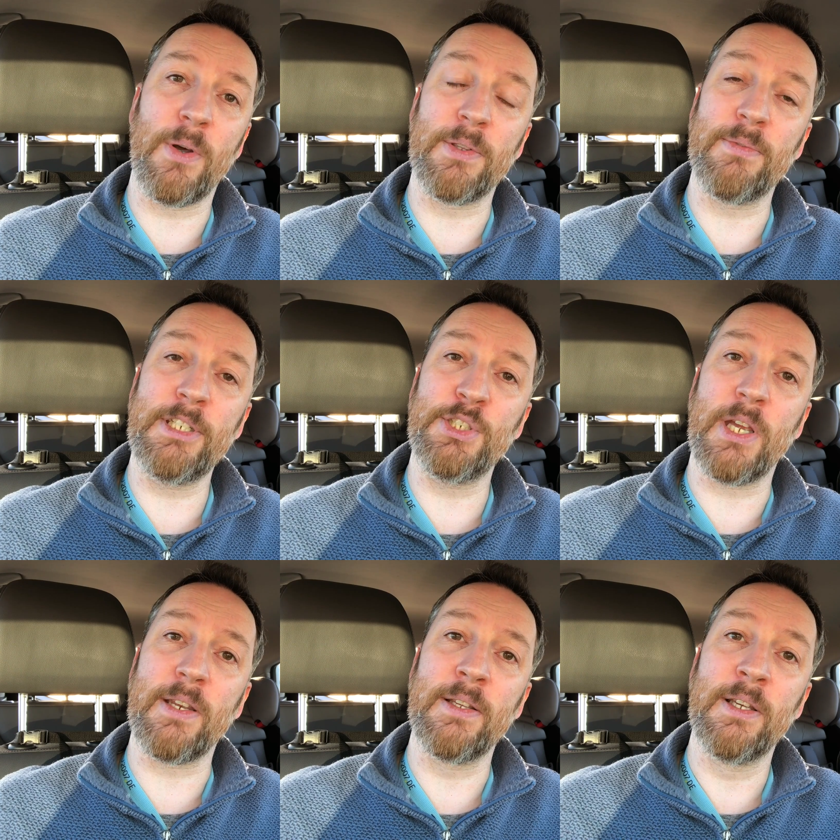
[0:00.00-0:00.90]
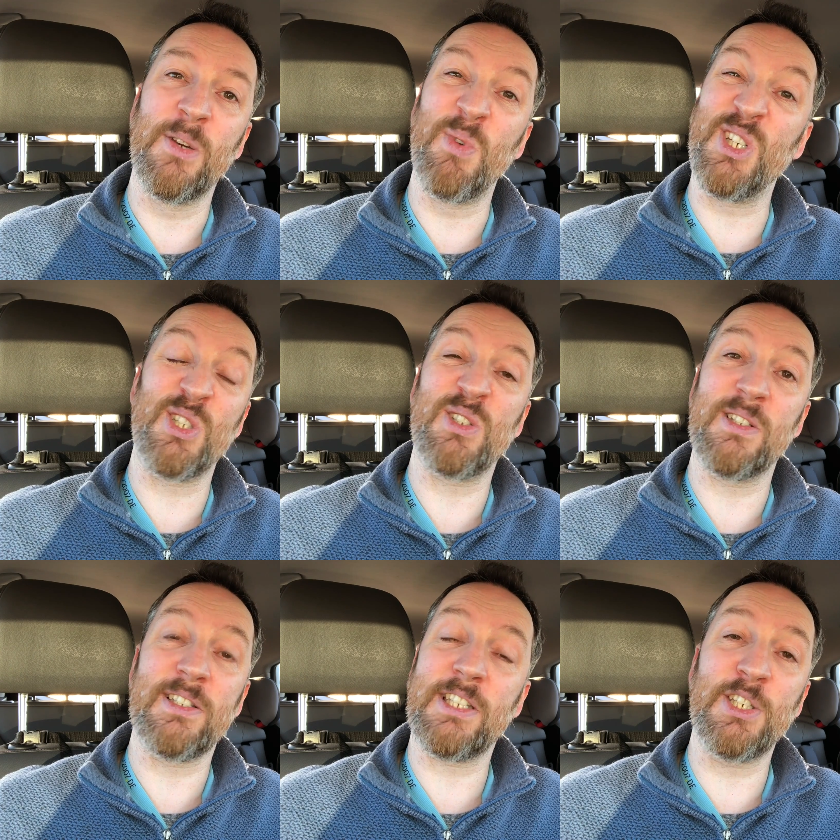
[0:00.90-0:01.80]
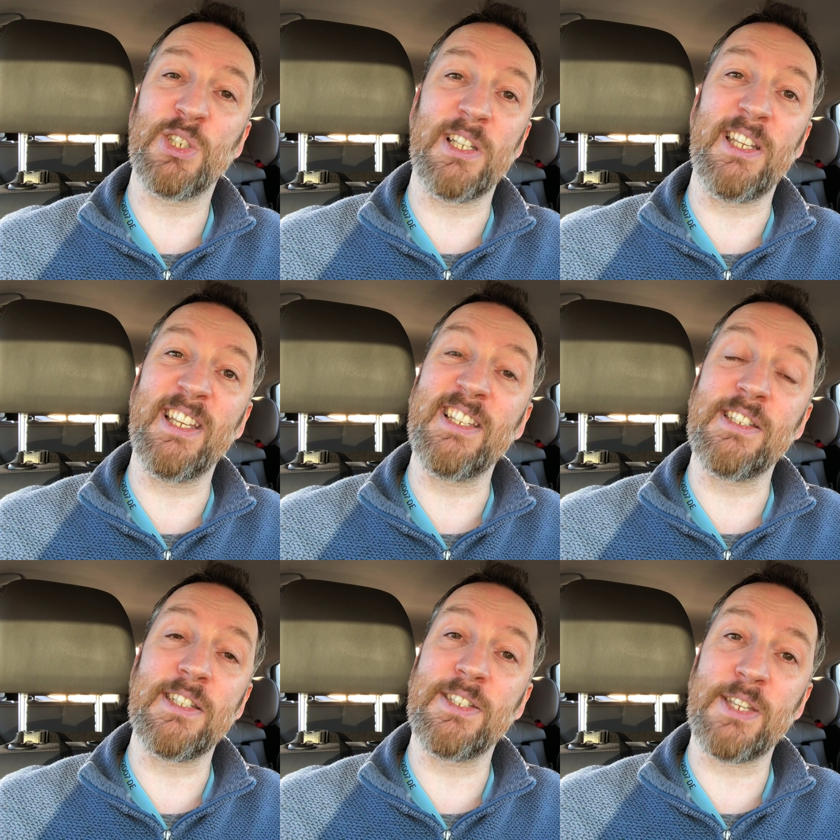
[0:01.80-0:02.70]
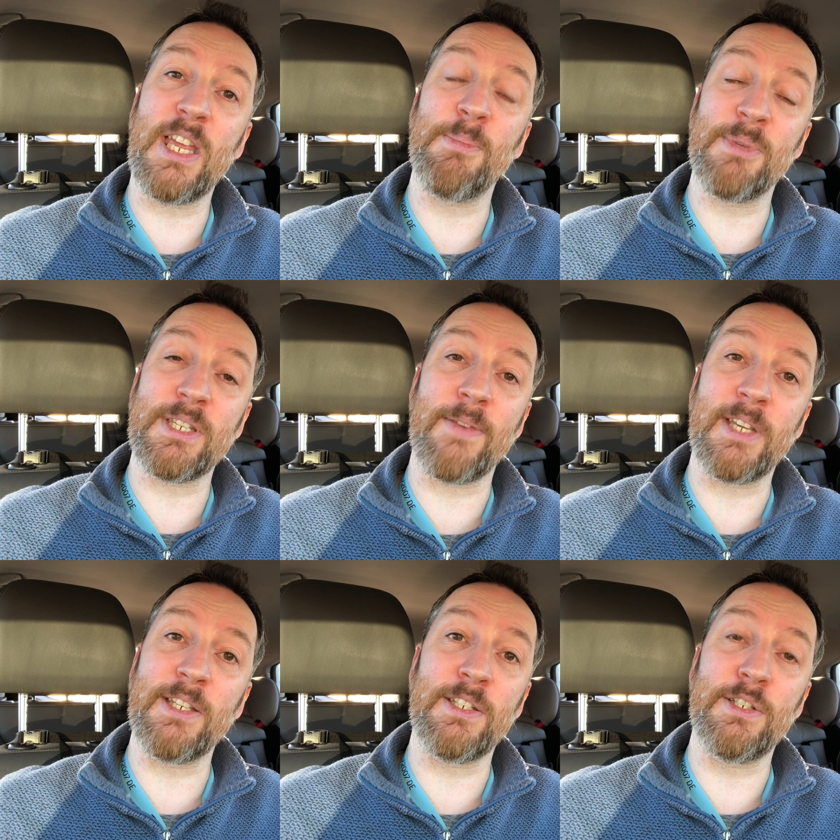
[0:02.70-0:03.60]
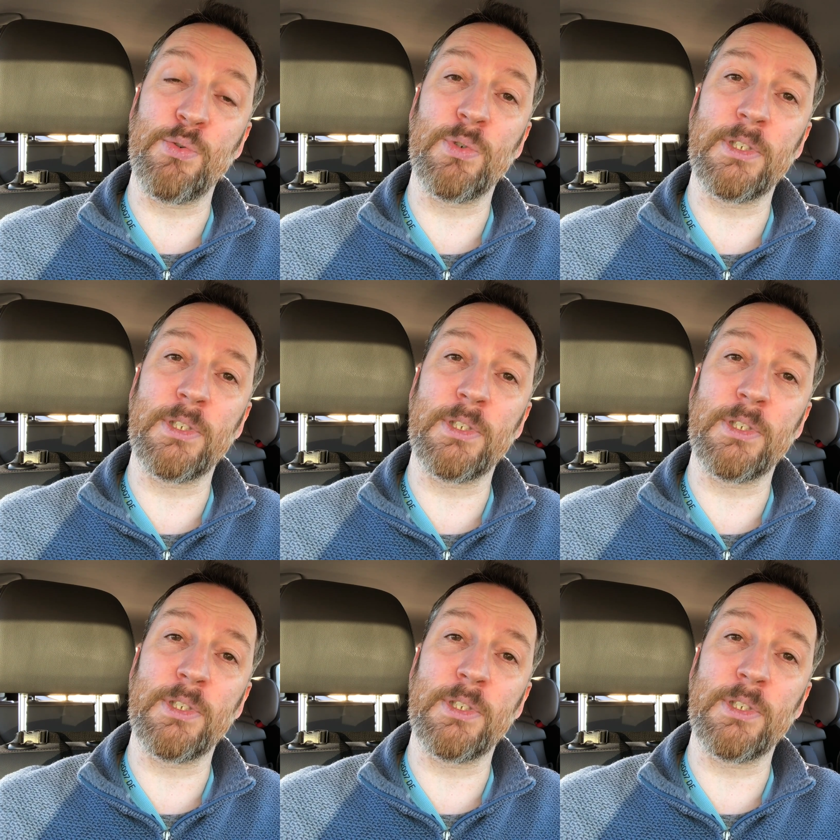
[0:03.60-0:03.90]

on the regen, which essentially is the same as having it in neutral